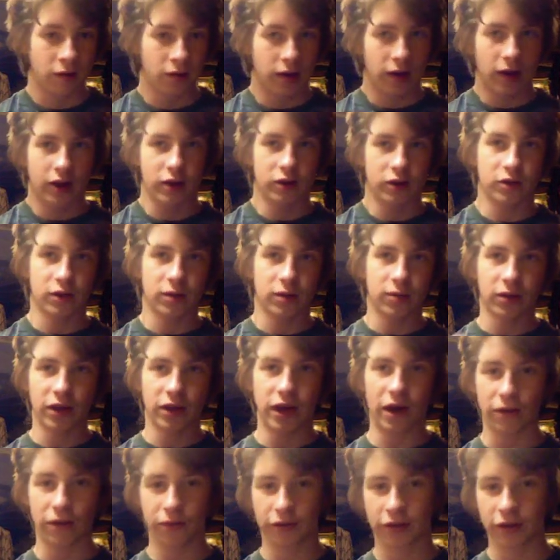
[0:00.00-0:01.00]
I dremeled
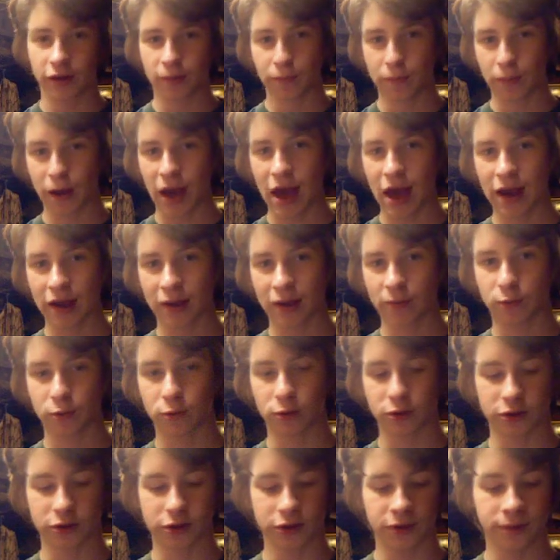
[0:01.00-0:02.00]
out the back
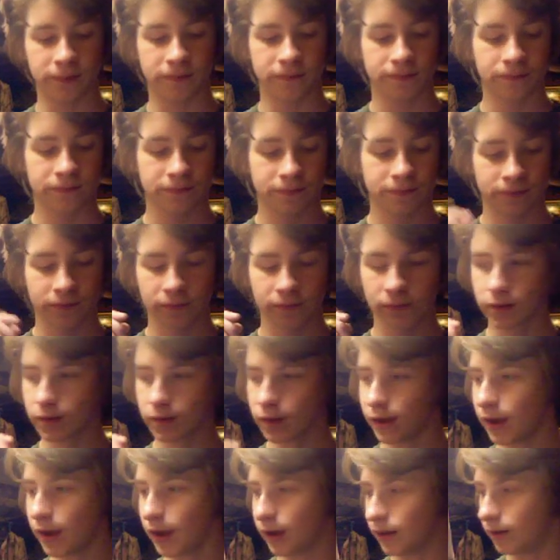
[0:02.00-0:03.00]
portion
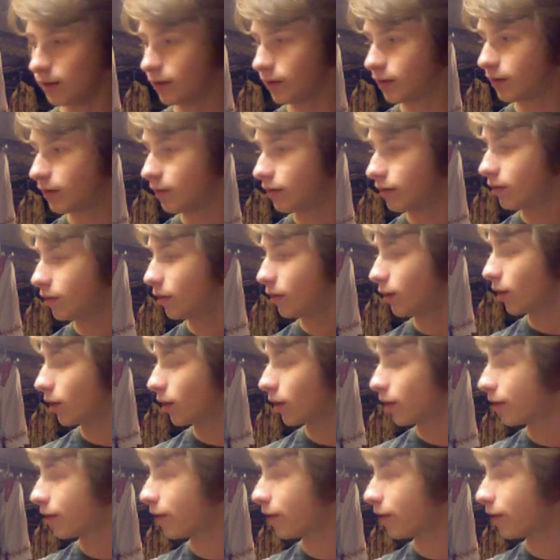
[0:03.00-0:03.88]
and took